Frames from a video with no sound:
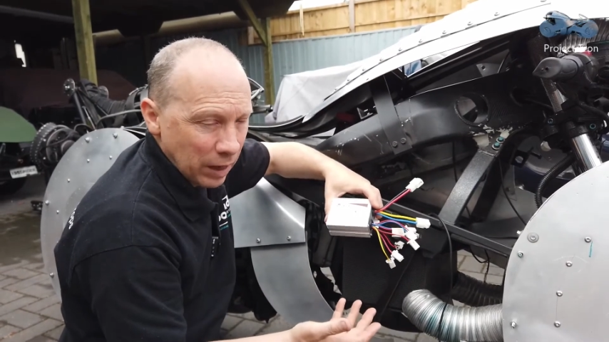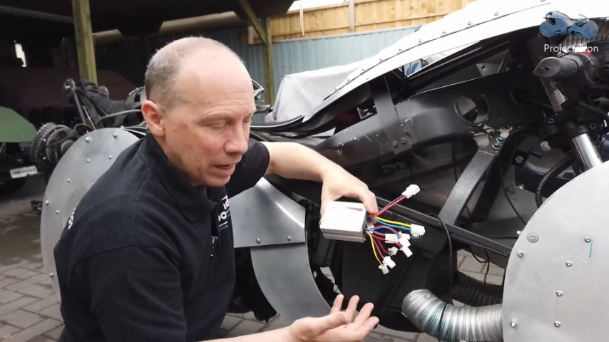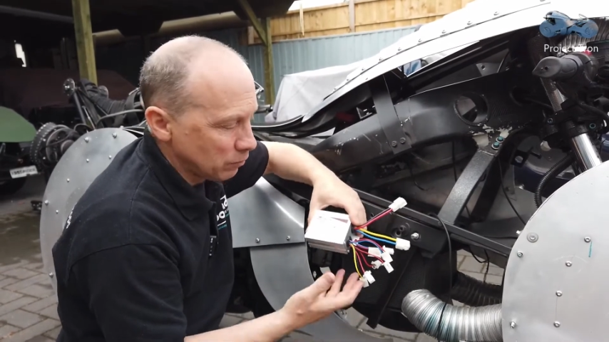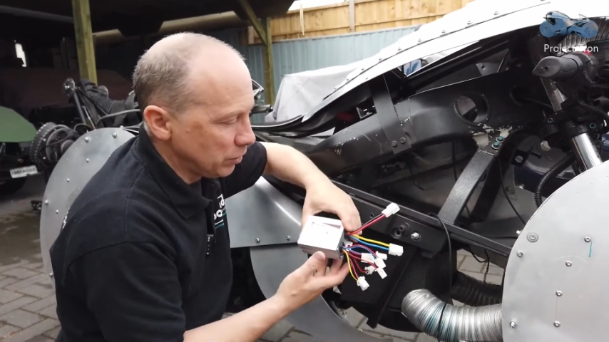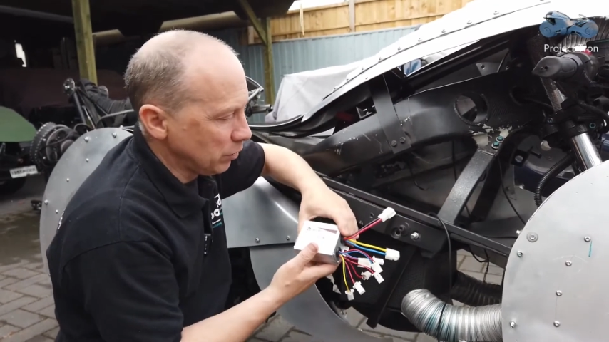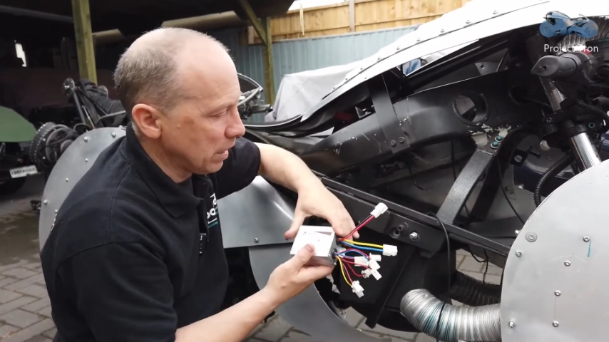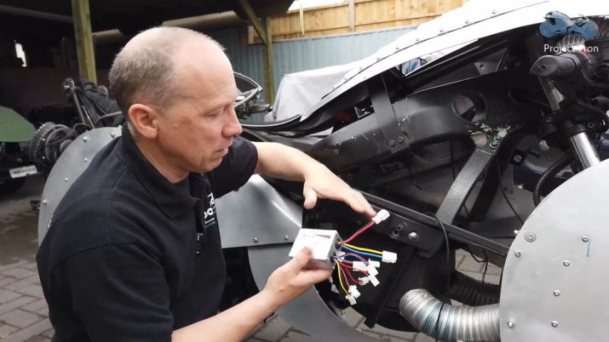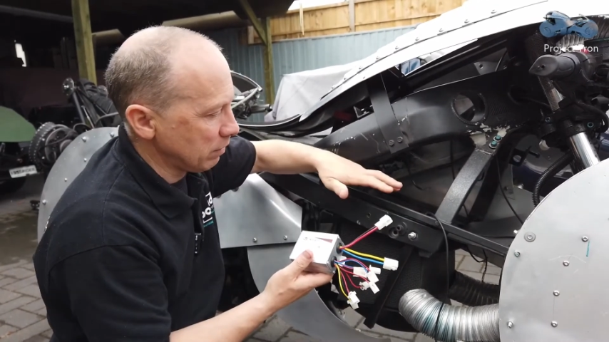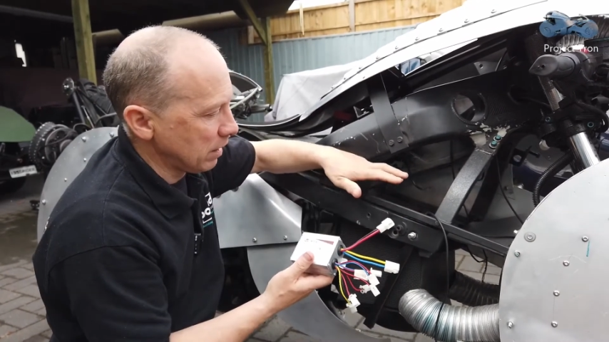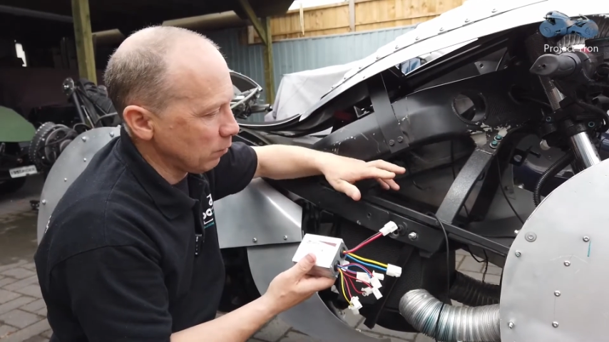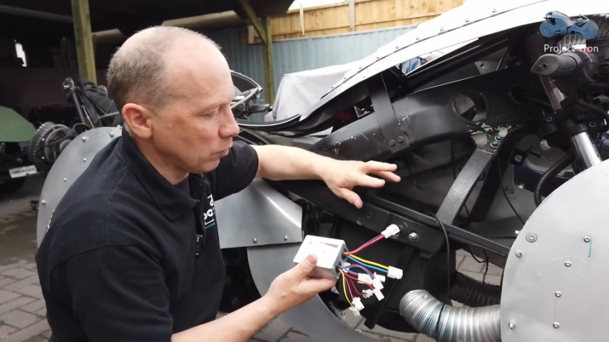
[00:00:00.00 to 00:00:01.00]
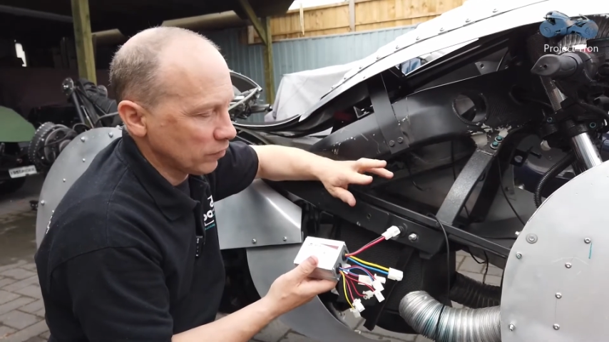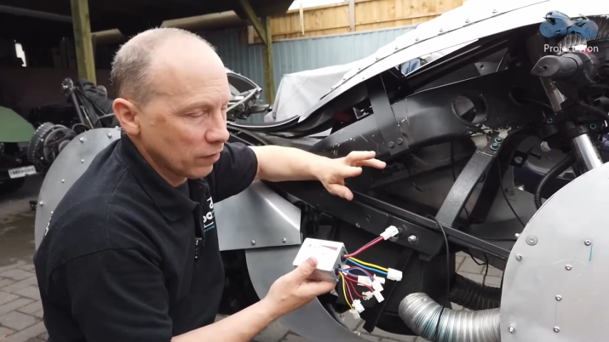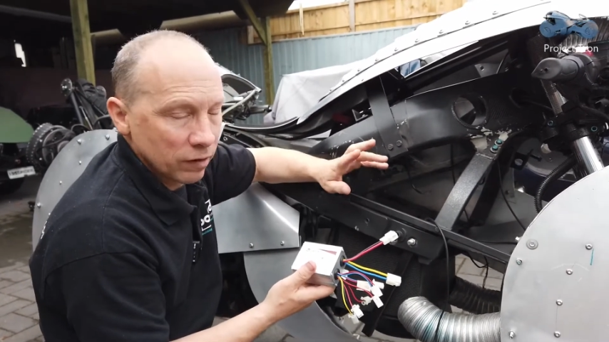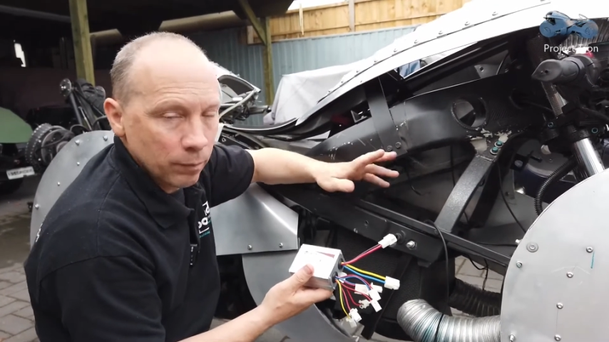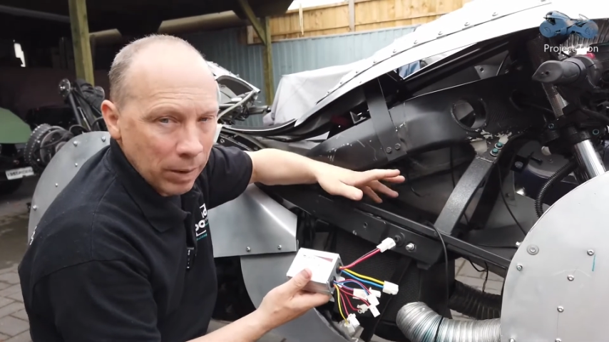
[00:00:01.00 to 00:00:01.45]
How do you calculate what
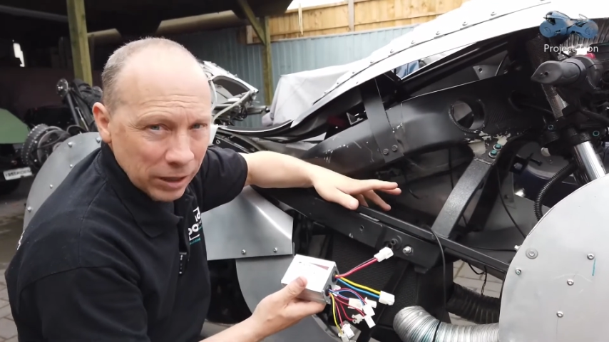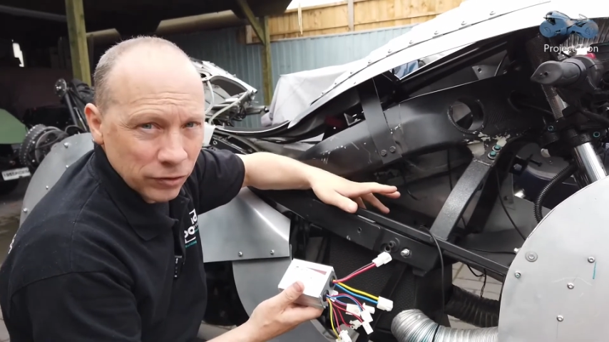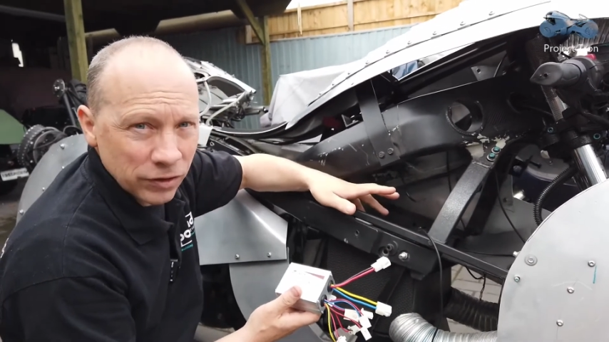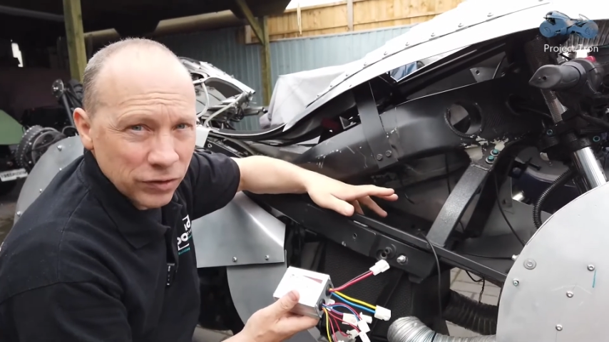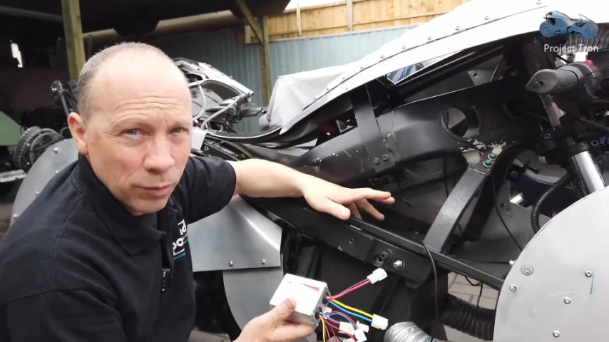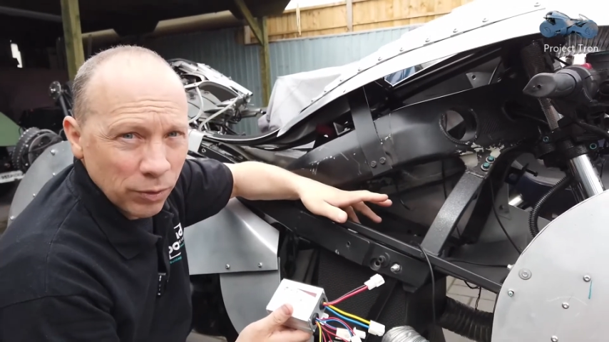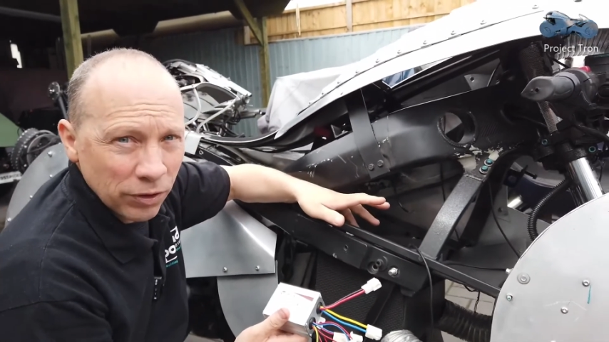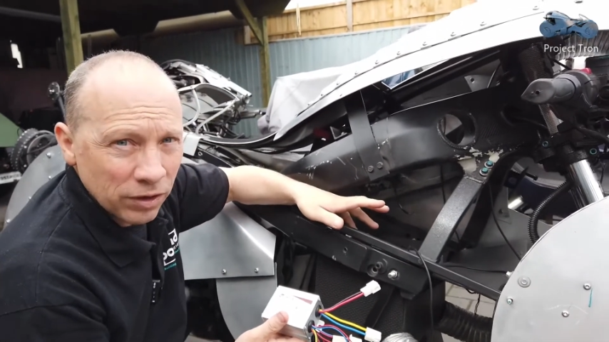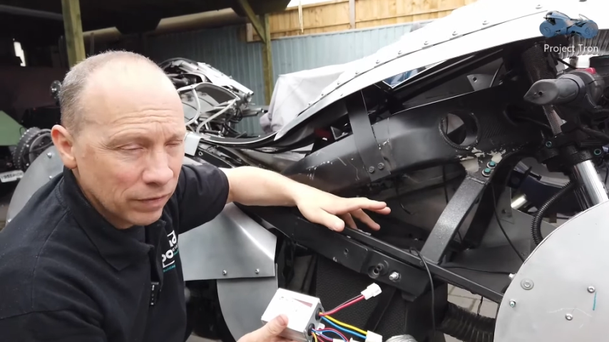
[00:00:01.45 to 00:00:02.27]
size batteries you put